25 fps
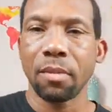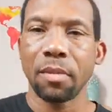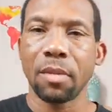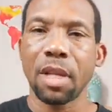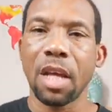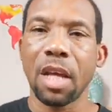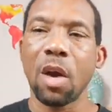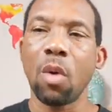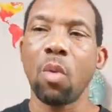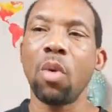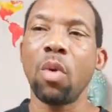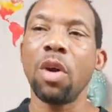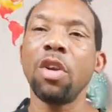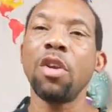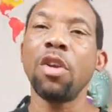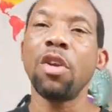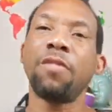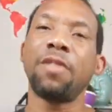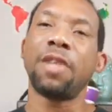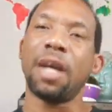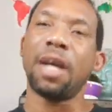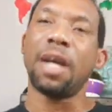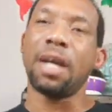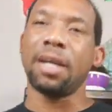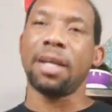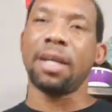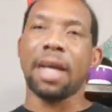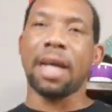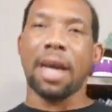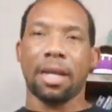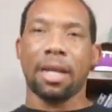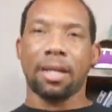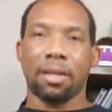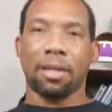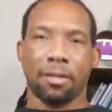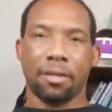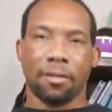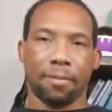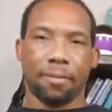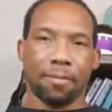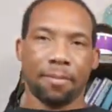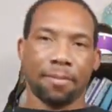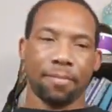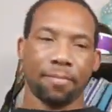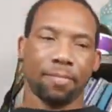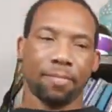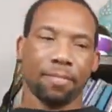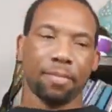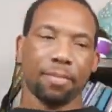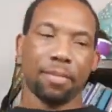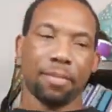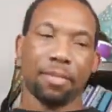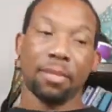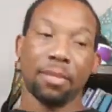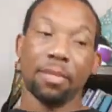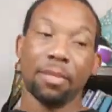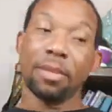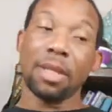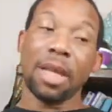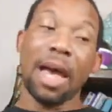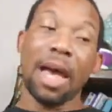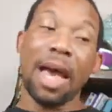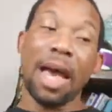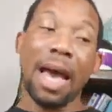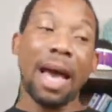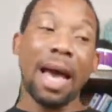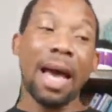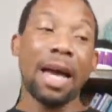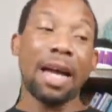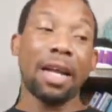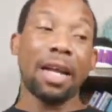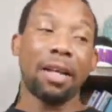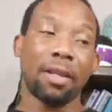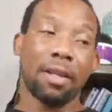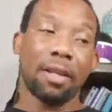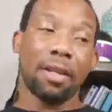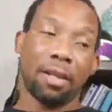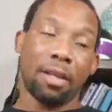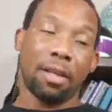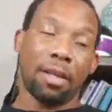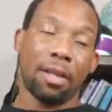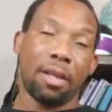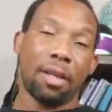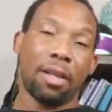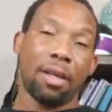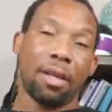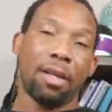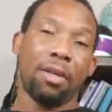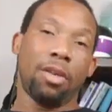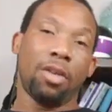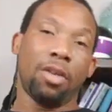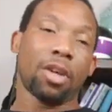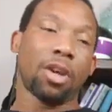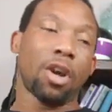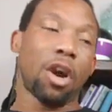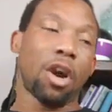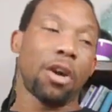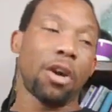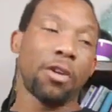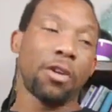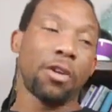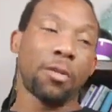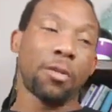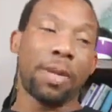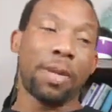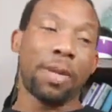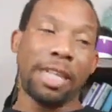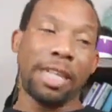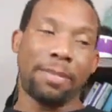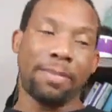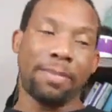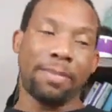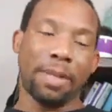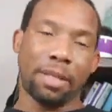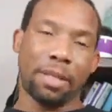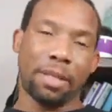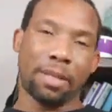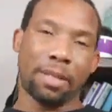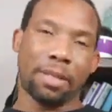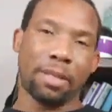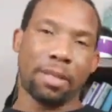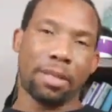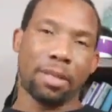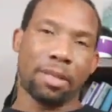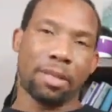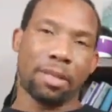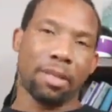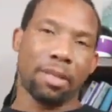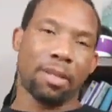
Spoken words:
And when you've done that, add your cardinal placements